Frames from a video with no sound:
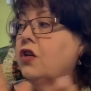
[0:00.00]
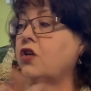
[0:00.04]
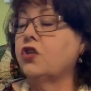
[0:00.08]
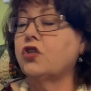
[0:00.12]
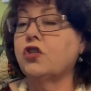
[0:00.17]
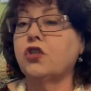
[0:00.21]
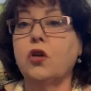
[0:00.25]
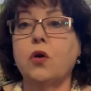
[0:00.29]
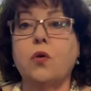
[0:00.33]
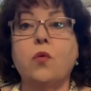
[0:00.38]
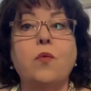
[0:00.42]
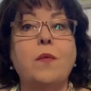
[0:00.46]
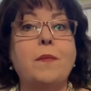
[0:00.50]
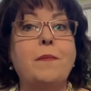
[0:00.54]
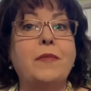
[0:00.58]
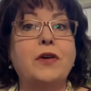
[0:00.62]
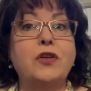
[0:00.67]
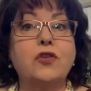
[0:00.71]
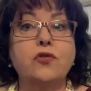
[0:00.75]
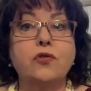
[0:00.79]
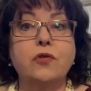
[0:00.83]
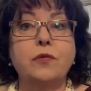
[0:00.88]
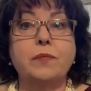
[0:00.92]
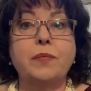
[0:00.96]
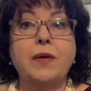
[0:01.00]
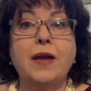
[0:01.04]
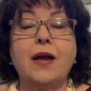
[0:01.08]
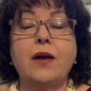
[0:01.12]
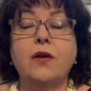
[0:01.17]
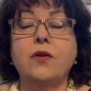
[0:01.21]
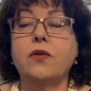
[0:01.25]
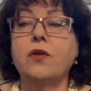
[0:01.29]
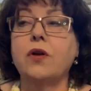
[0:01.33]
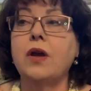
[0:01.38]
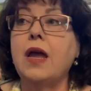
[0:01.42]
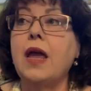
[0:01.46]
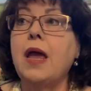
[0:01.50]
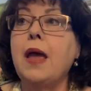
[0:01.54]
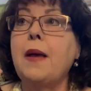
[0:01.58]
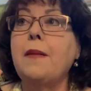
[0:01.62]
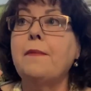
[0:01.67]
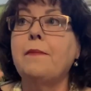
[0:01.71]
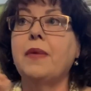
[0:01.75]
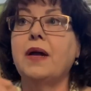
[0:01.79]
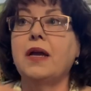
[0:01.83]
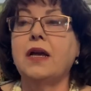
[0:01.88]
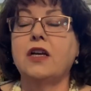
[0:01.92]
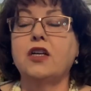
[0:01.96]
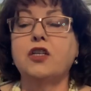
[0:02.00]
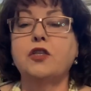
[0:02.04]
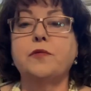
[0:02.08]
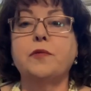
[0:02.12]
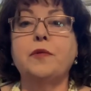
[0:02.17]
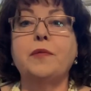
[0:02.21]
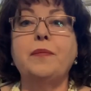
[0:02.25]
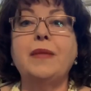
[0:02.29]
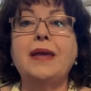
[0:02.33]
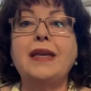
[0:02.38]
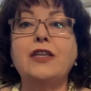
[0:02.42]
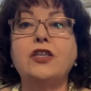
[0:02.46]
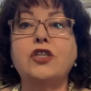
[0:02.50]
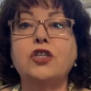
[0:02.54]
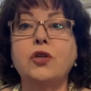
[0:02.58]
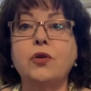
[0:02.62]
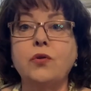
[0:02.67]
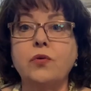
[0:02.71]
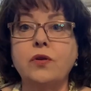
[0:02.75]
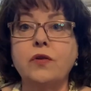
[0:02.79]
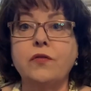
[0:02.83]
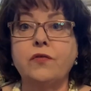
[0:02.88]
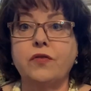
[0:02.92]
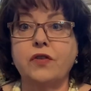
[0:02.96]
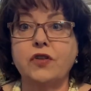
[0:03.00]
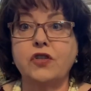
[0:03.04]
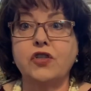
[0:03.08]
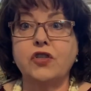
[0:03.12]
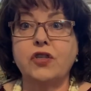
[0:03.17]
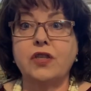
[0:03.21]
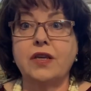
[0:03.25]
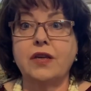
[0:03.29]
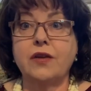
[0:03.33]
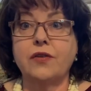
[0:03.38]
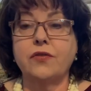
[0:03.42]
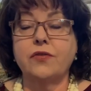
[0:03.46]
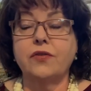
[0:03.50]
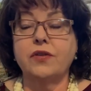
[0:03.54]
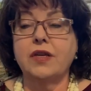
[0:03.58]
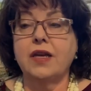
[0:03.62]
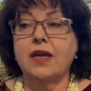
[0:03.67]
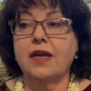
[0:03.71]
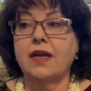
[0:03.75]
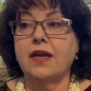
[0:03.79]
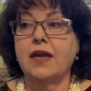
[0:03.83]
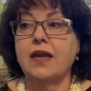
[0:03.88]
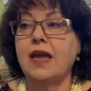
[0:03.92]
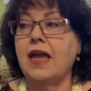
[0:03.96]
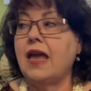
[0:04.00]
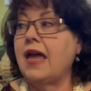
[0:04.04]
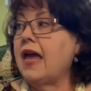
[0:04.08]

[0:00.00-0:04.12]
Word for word: So mushroom powder. My husband made tuna fish the other day,